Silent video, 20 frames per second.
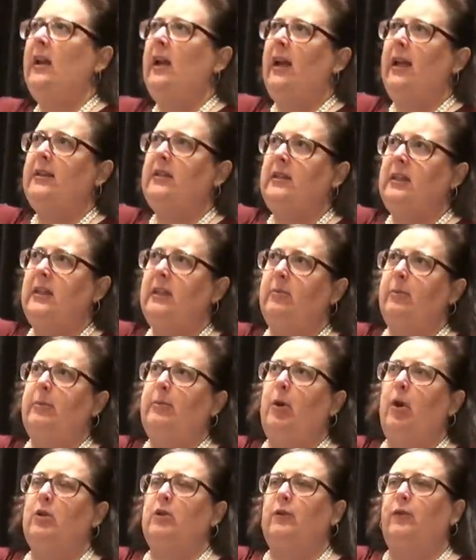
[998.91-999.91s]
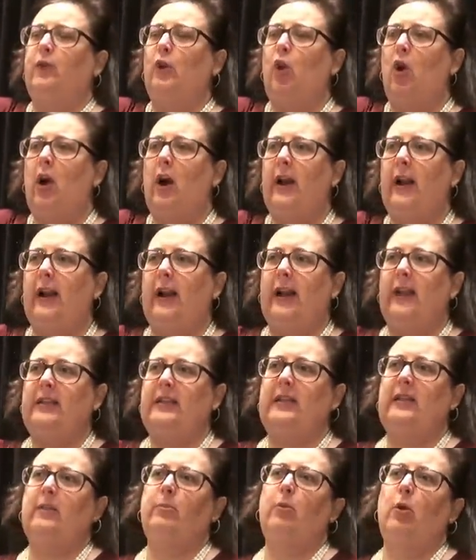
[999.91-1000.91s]
I see them in parts of Florida, and I
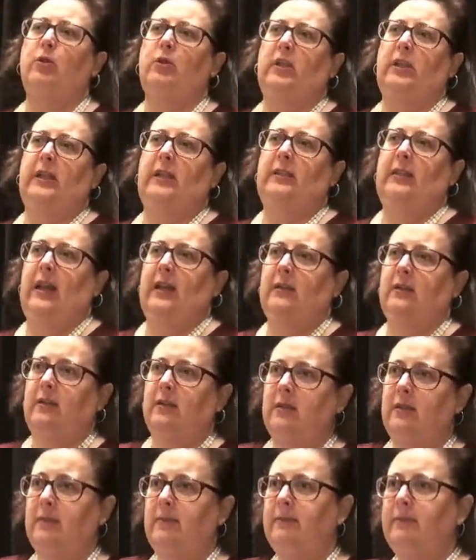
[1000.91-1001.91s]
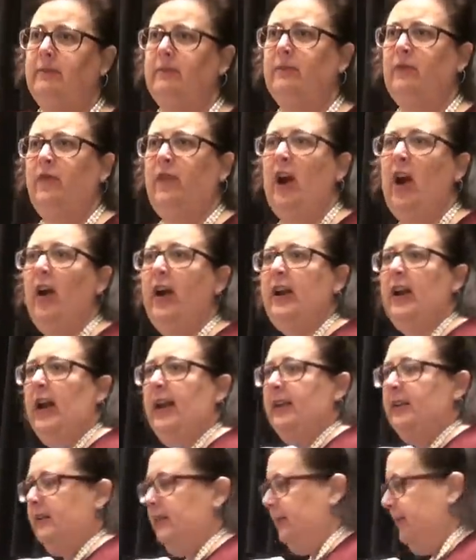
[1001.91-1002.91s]
see them mostly in Texas. Very
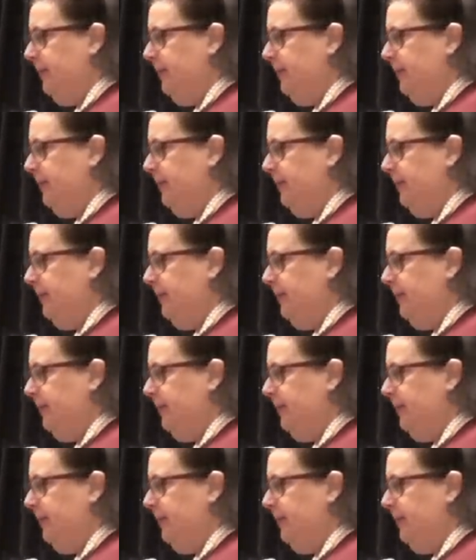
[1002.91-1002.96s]
nice.